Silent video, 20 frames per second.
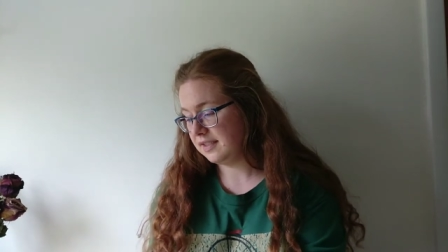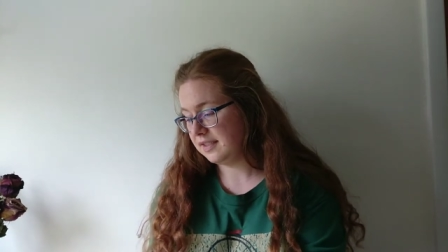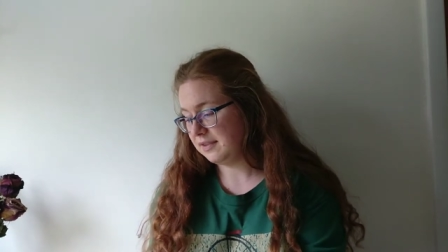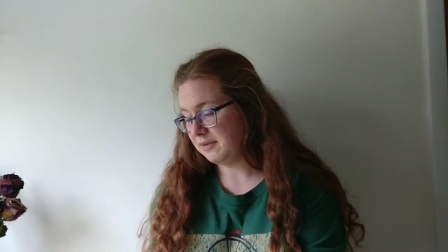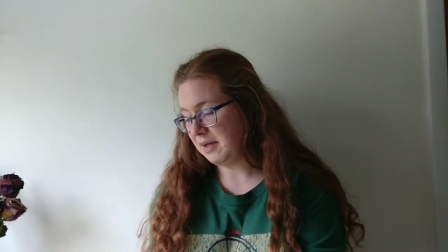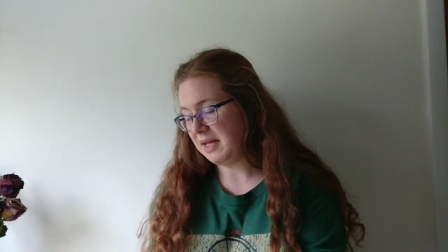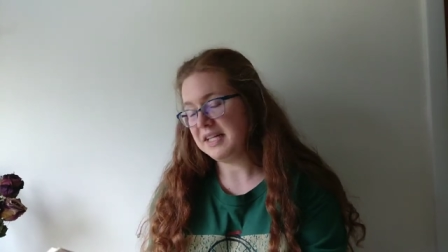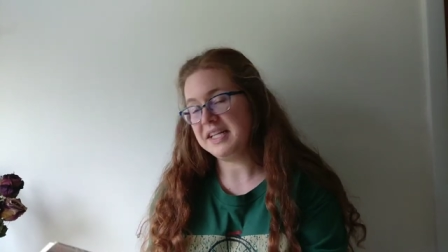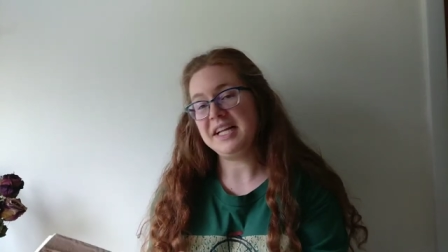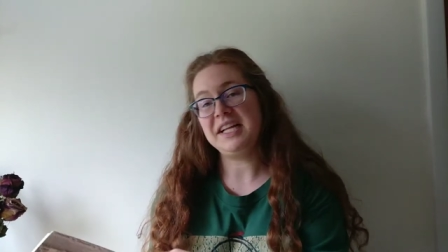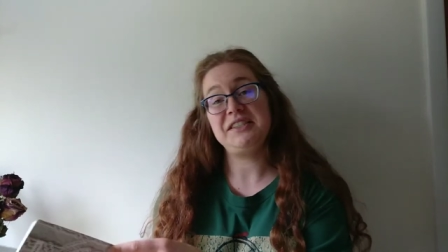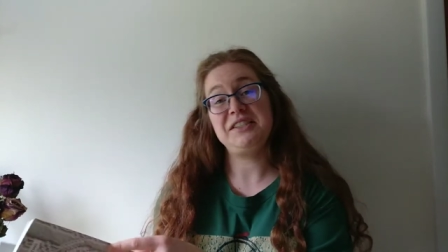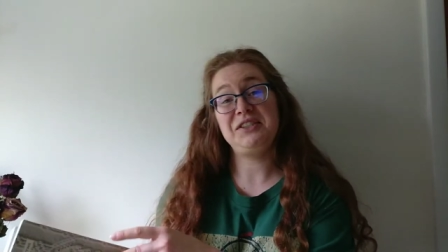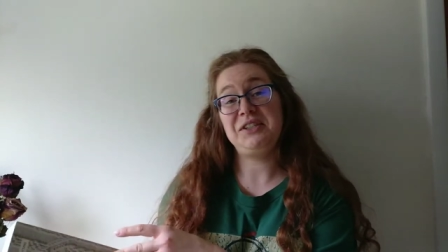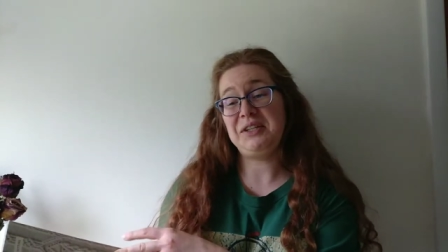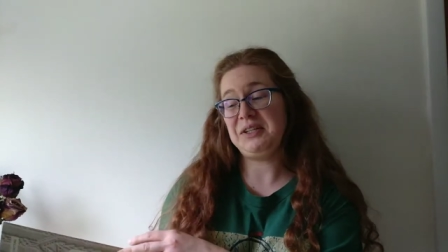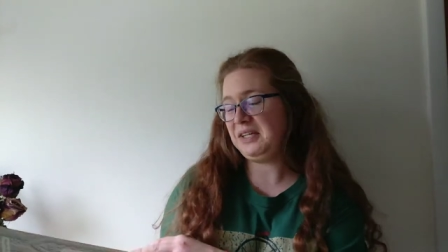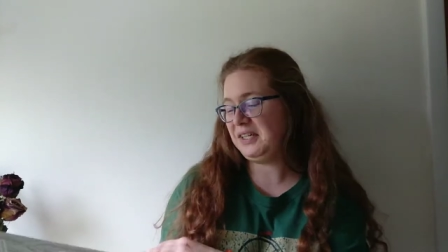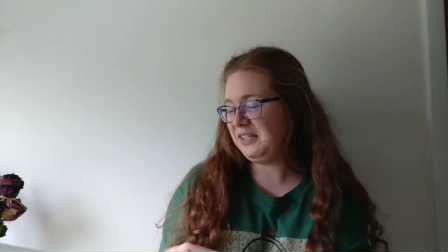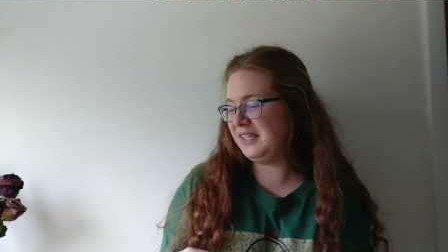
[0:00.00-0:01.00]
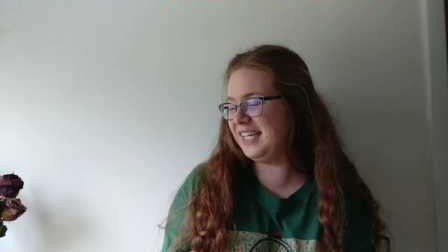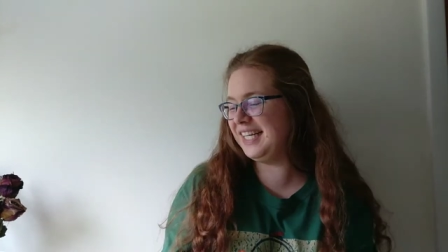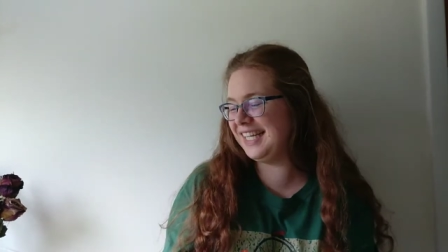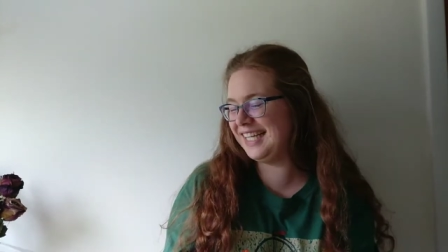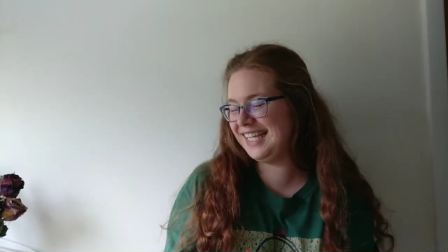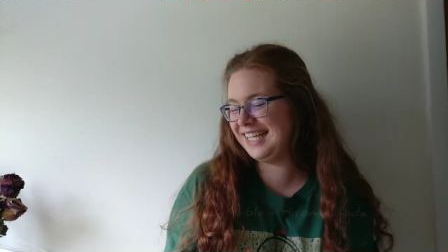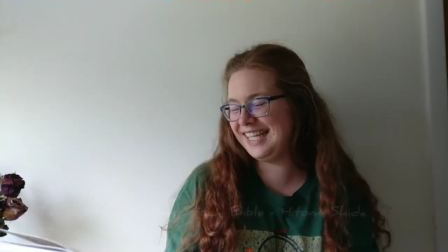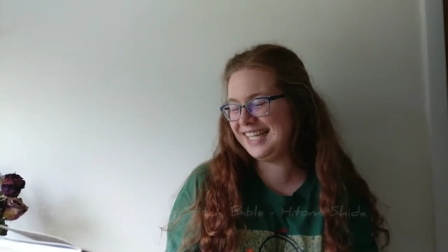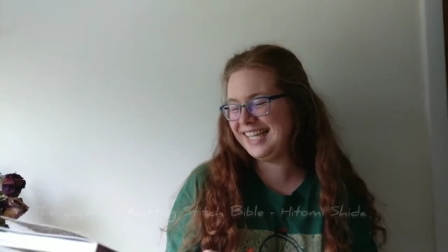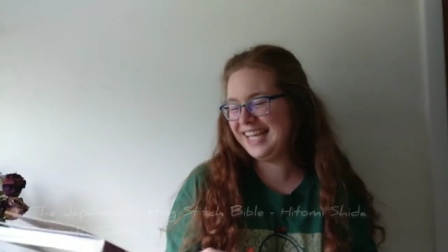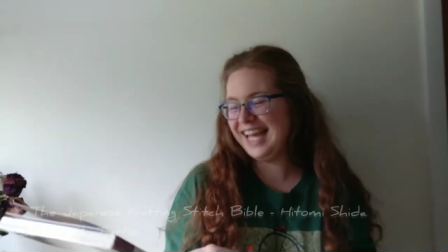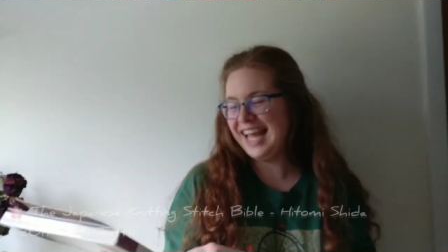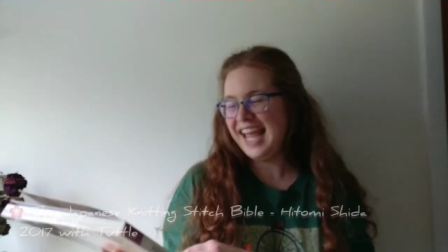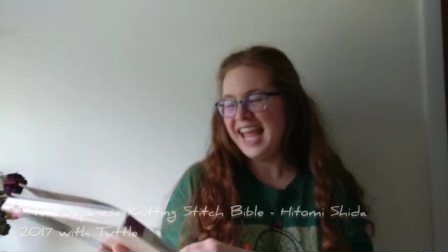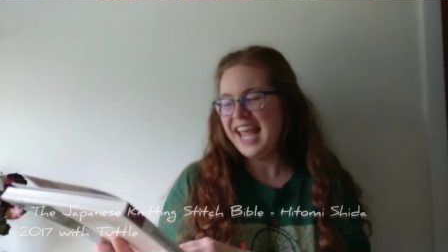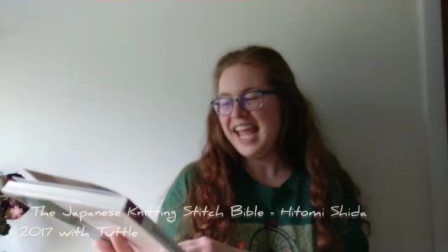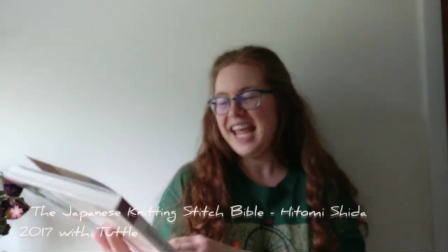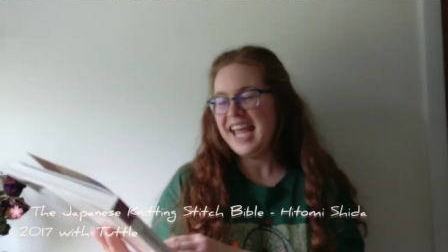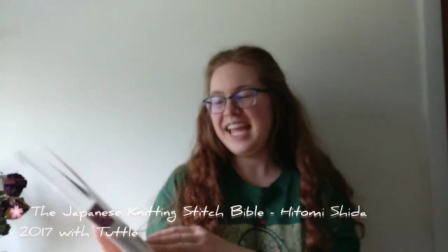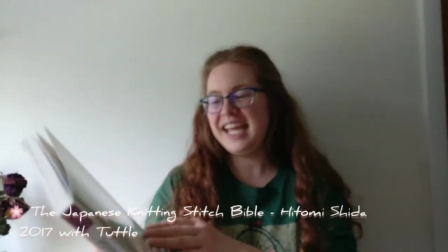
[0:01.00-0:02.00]
well, I'll show you.
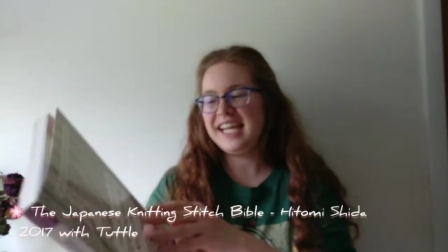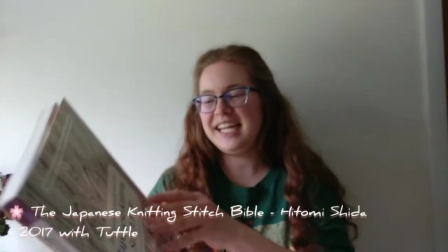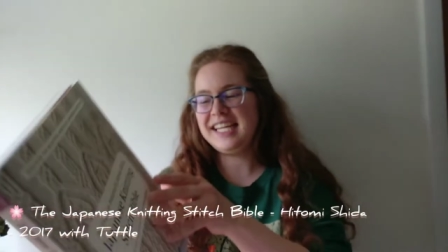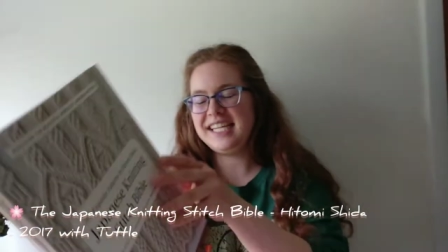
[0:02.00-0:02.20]
It